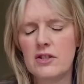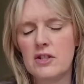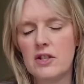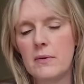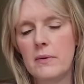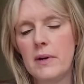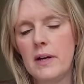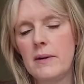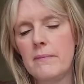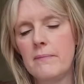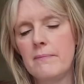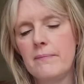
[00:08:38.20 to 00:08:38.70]
do
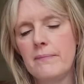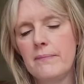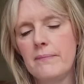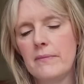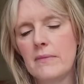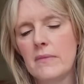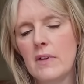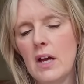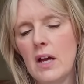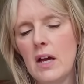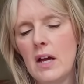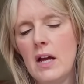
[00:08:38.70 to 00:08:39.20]
it.
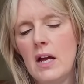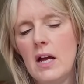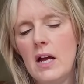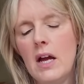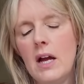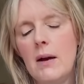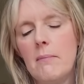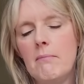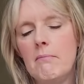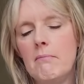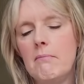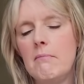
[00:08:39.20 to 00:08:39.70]

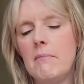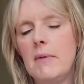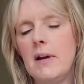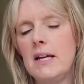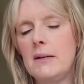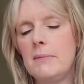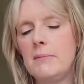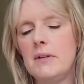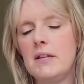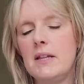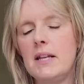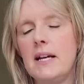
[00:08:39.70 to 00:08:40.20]

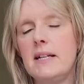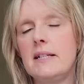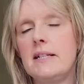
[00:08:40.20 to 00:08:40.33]
Maybe they